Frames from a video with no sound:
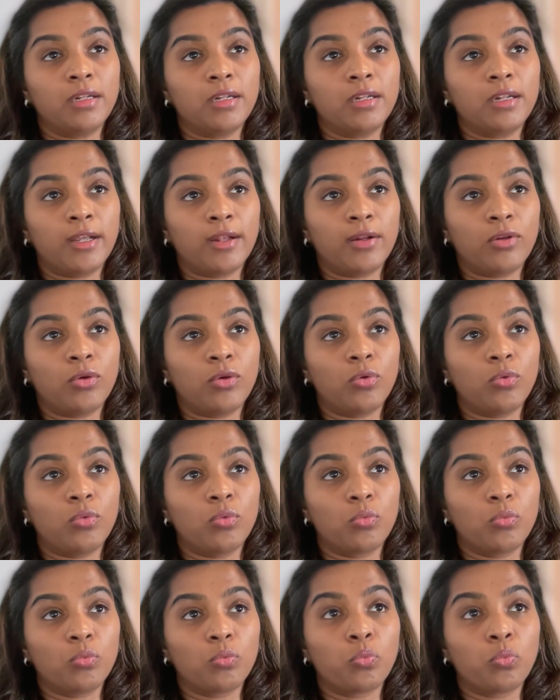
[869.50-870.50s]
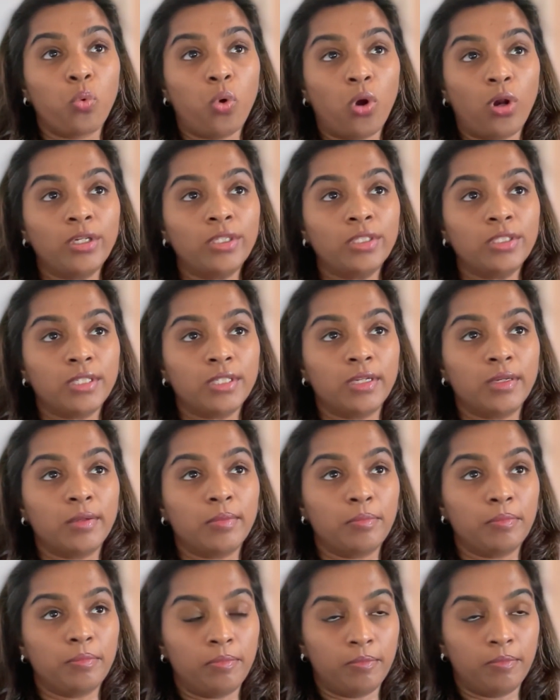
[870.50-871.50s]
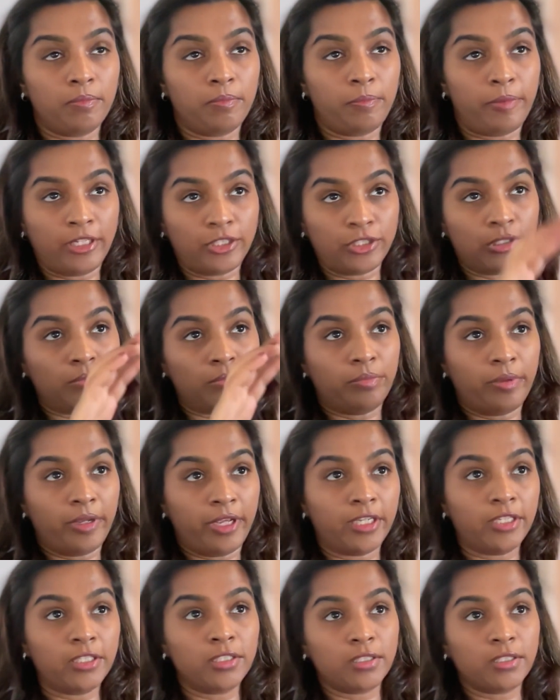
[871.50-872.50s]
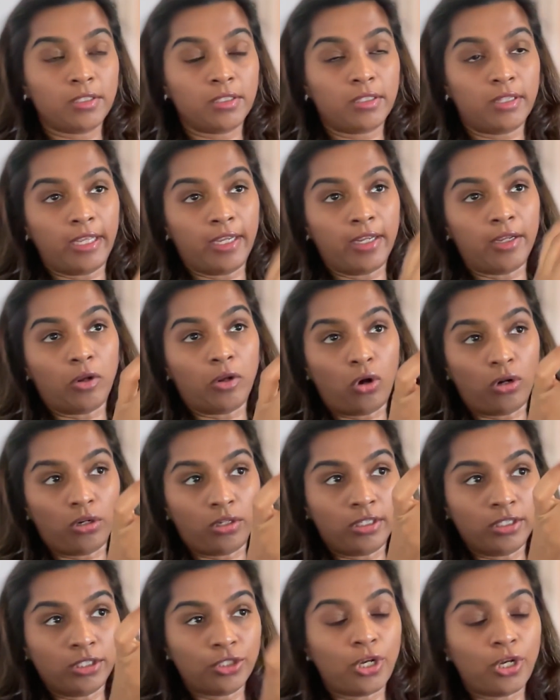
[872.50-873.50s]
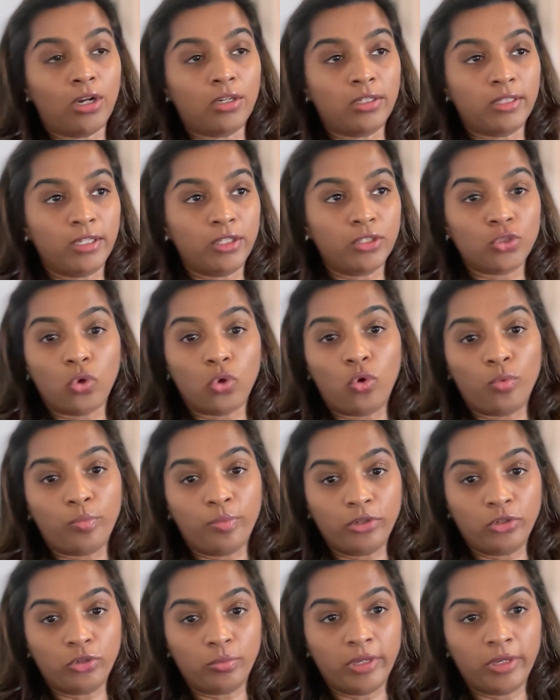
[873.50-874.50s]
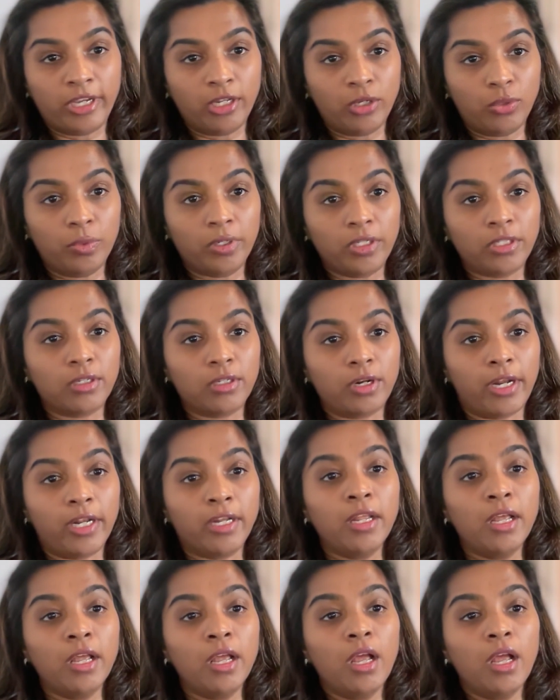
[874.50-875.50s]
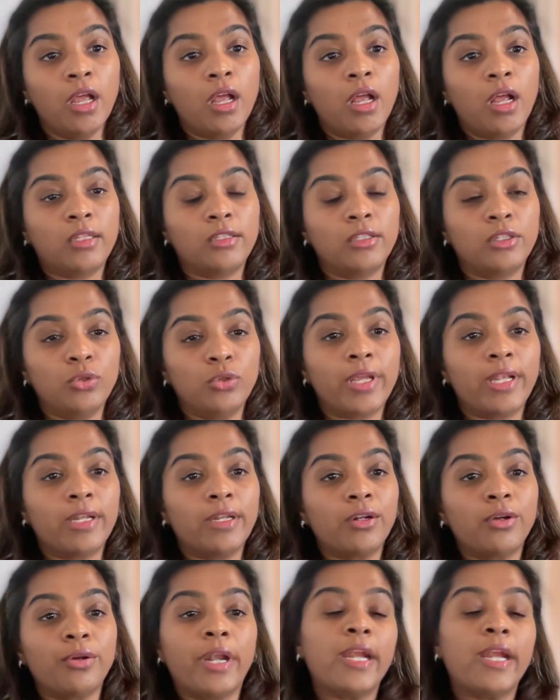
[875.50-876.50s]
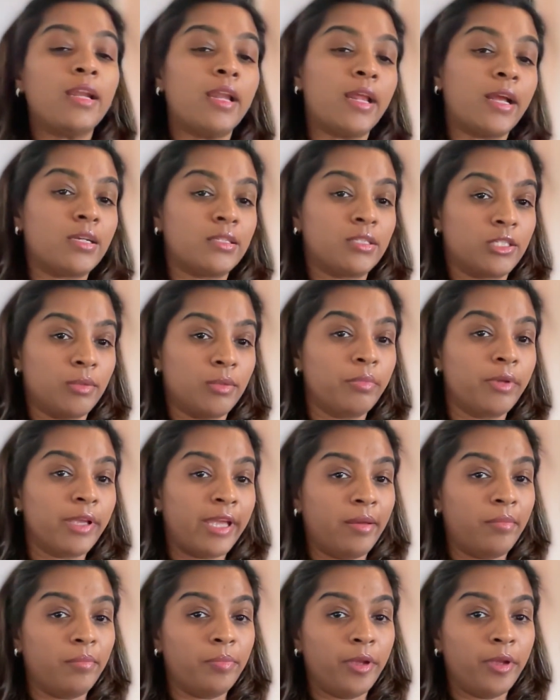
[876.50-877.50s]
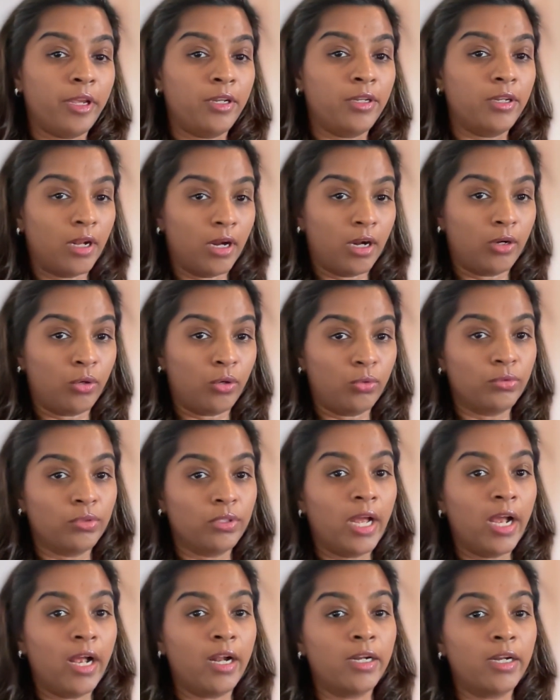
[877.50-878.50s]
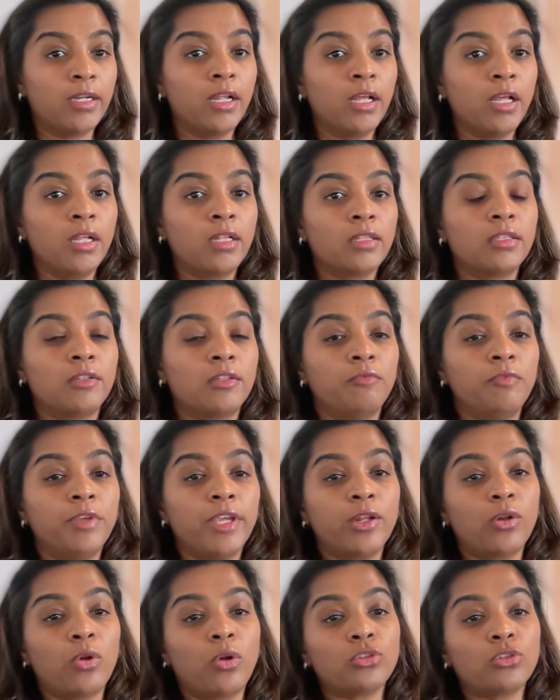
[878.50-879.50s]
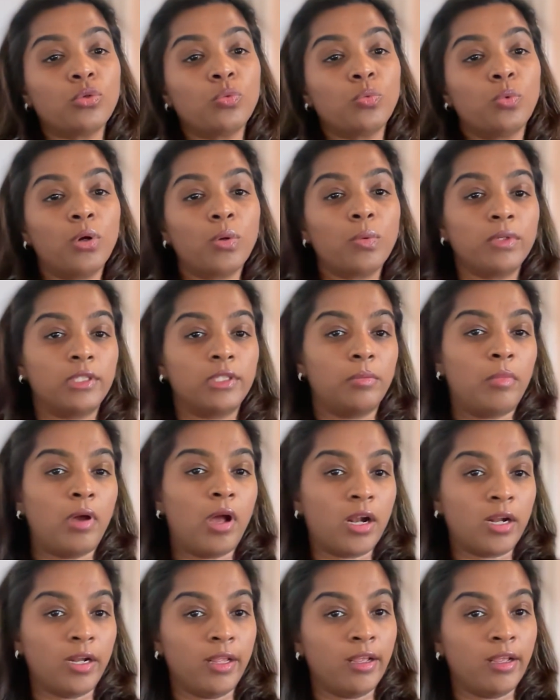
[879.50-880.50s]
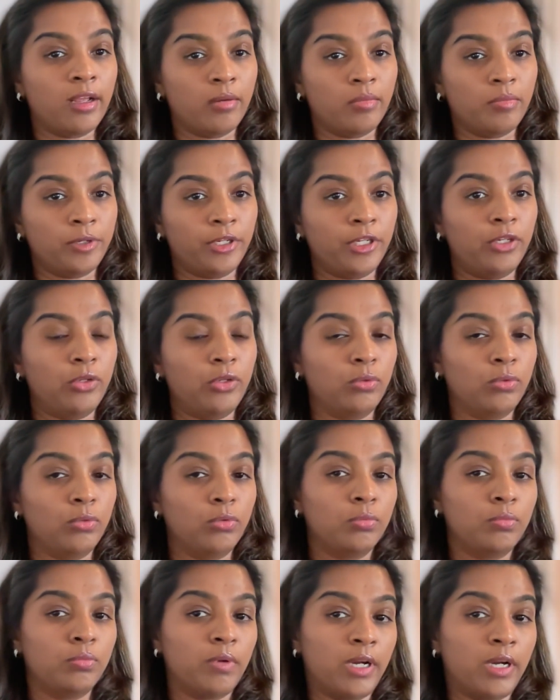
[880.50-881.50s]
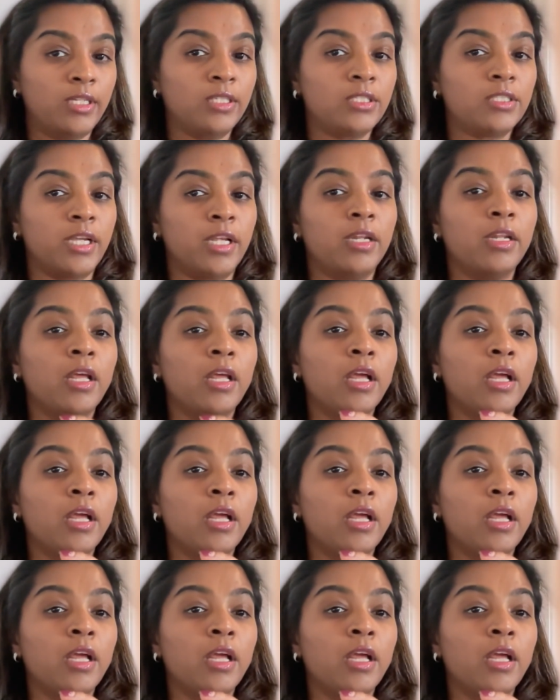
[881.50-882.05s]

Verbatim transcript: like you know what is a patient base like or the chart that is open to begin with, right? And then you can create like custom campaign around that. Then we can also work with the marketing company to understand